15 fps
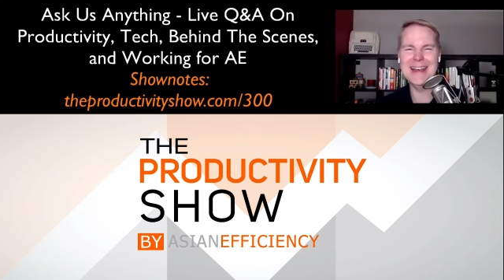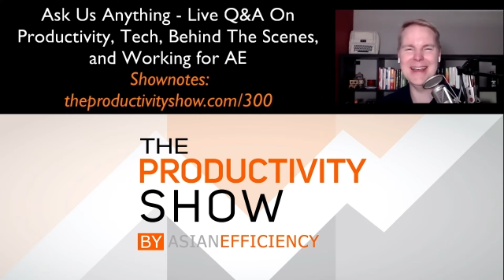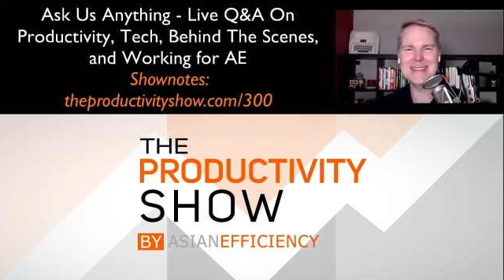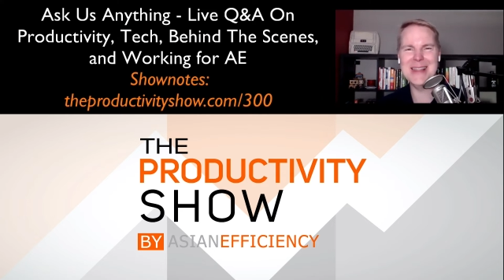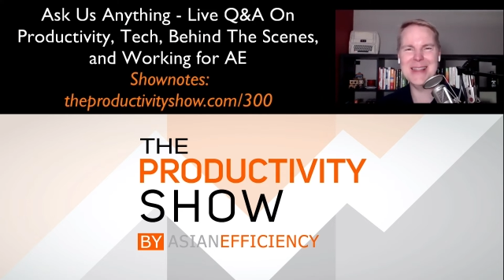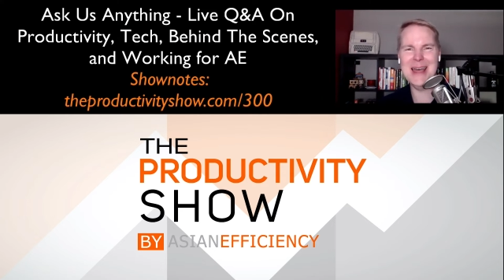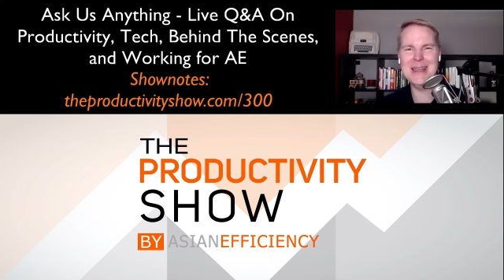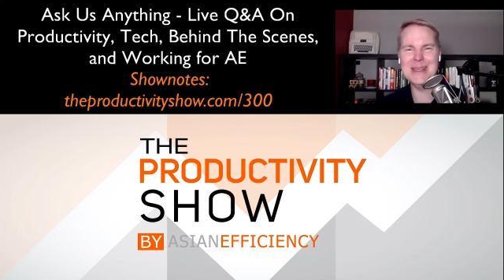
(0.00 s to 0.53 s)

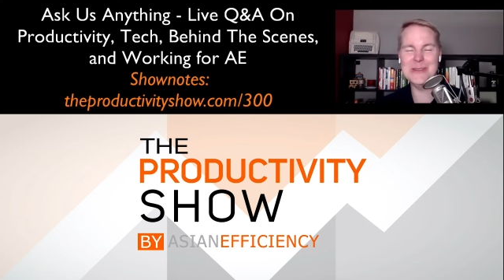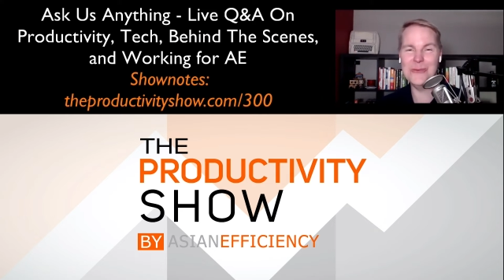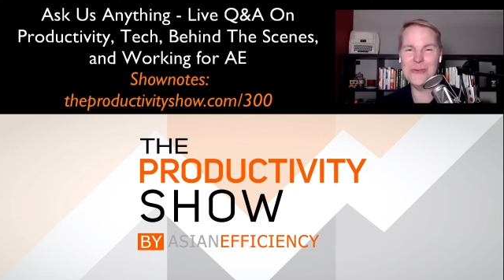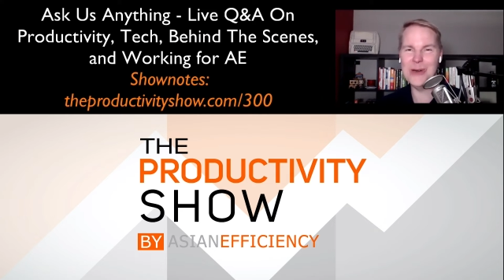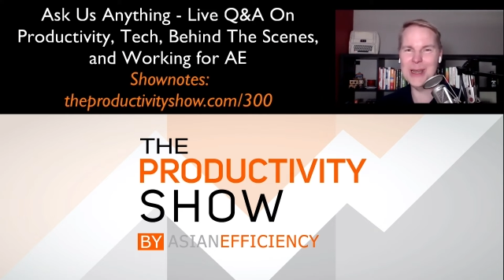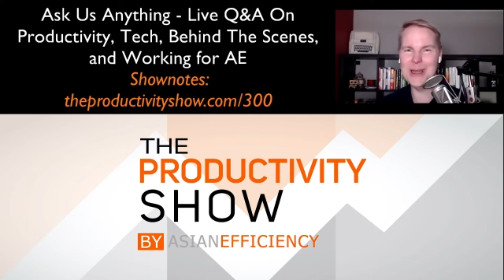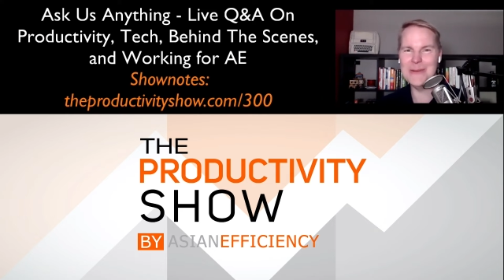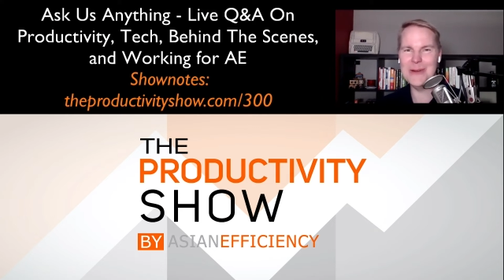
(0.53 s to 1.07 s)
So that is
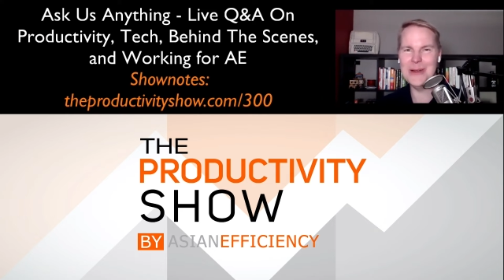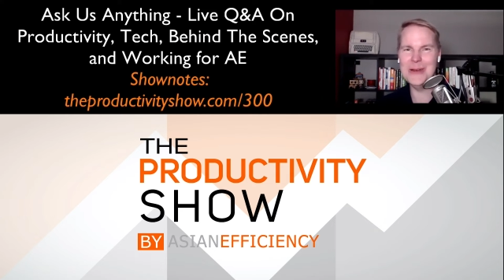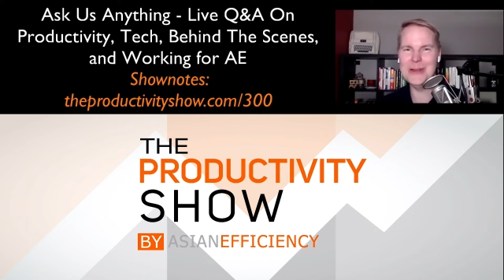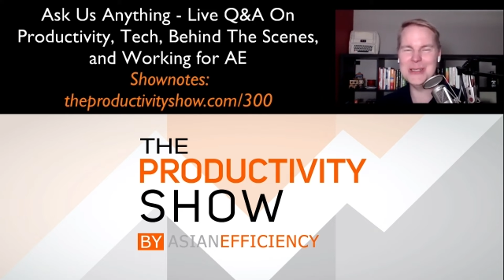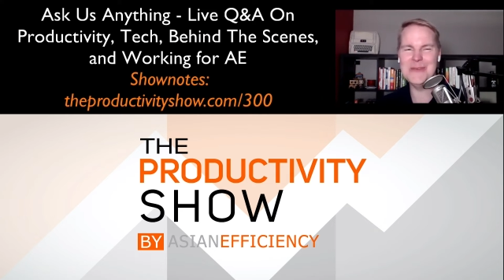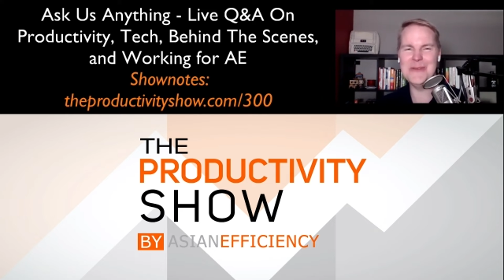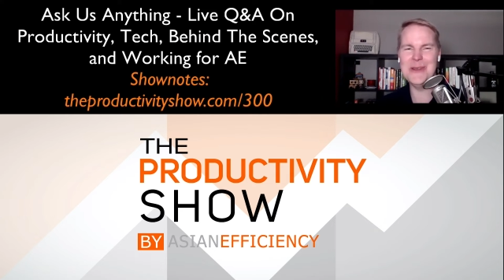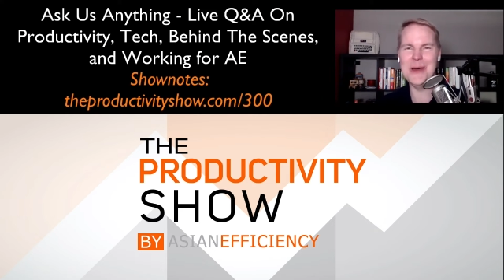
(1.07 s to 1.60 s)
one
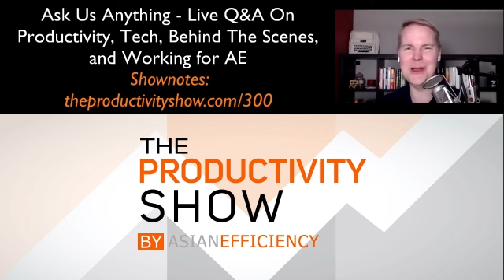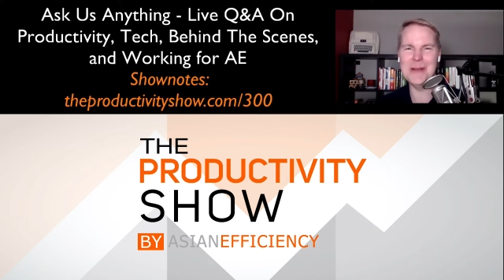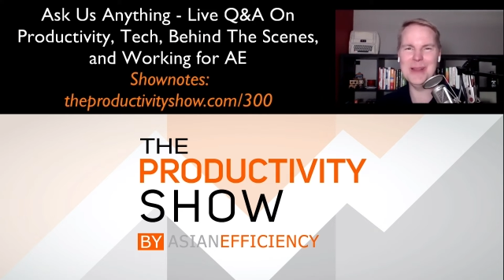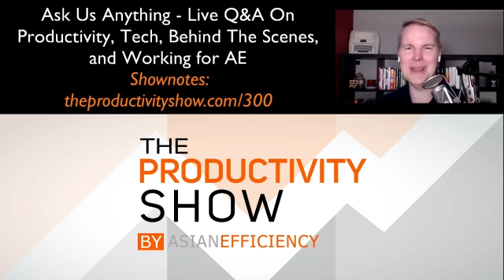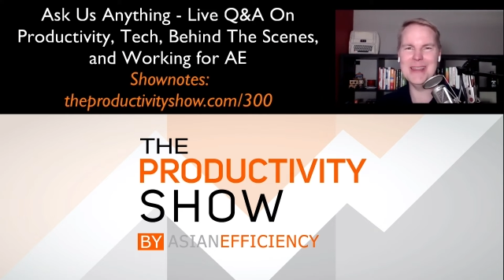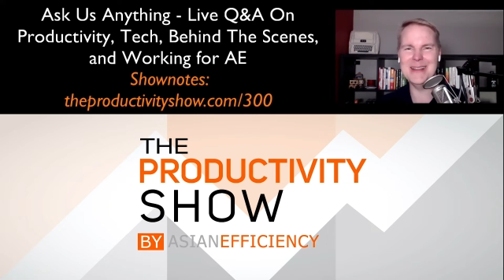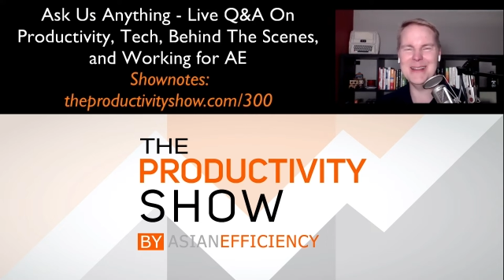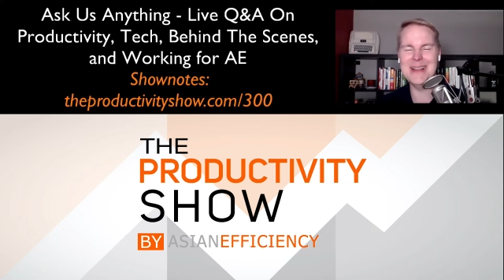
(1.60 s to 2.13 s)
approach if you want to
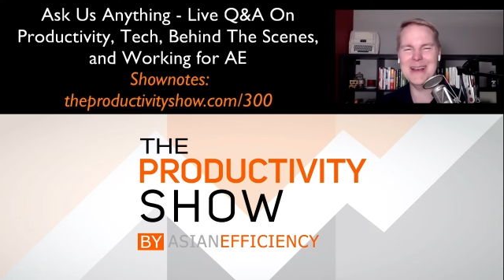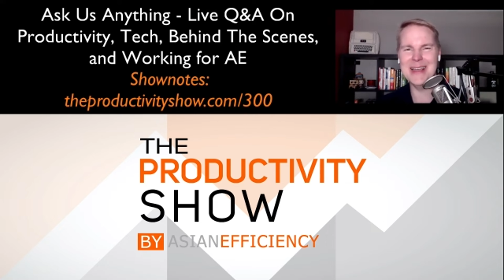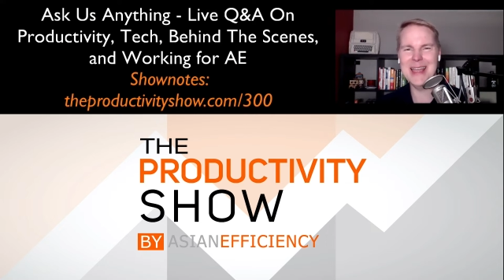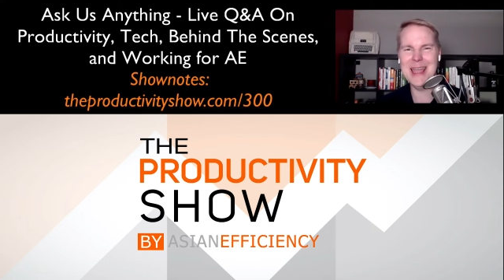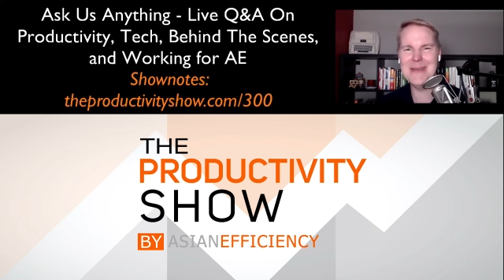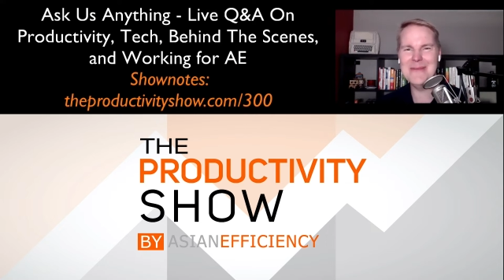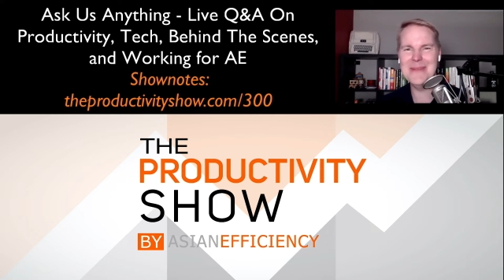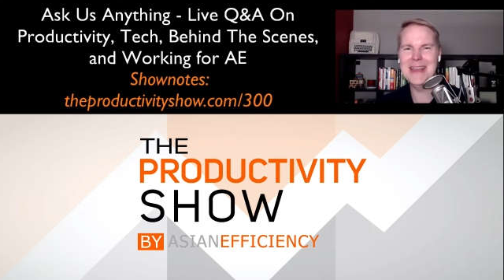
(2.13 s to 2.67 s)
play the long
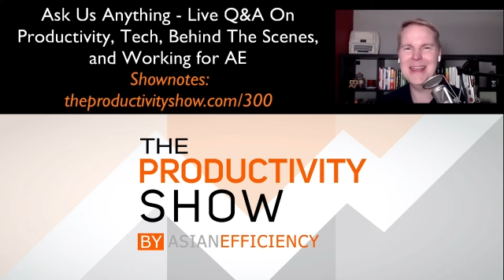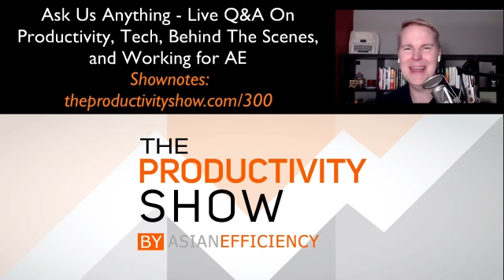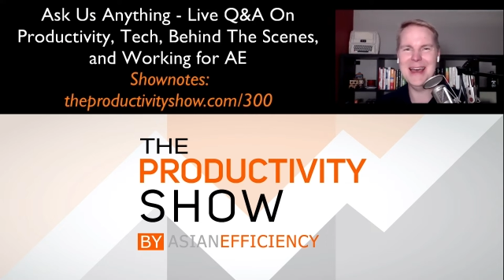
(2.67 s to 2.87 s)
game.